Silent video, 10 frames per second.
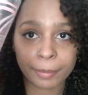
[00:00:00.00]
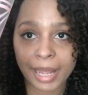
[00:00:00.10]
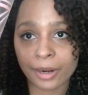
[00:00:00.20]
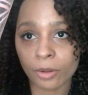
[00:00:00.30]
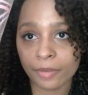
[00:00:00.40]

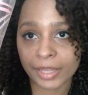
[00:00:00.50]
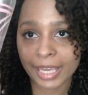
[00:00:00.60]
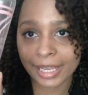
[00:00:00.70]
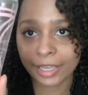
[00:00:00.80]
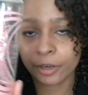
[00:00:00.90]
bottle of the
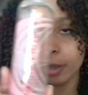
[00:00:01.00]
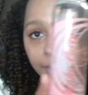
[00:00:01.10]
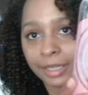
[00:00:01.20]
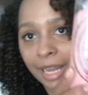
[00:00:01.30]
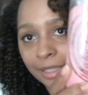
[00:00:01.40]
Kinky
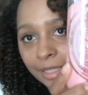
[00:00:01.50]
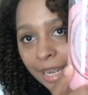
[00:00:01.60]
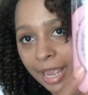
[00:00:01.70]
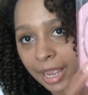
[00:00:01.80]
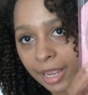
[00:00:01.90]
Curly Knot
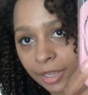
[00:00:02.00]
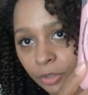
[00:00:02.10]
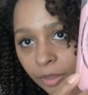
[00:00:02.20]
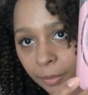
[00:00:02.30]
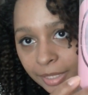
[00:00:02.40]
Today.
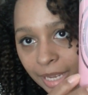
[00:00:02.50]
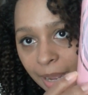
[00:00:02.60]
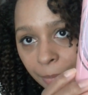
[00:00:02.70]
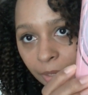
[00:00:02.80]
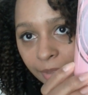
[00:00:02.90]
So there was a
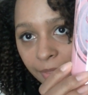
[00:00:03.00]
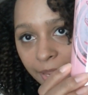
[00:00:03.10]
couple in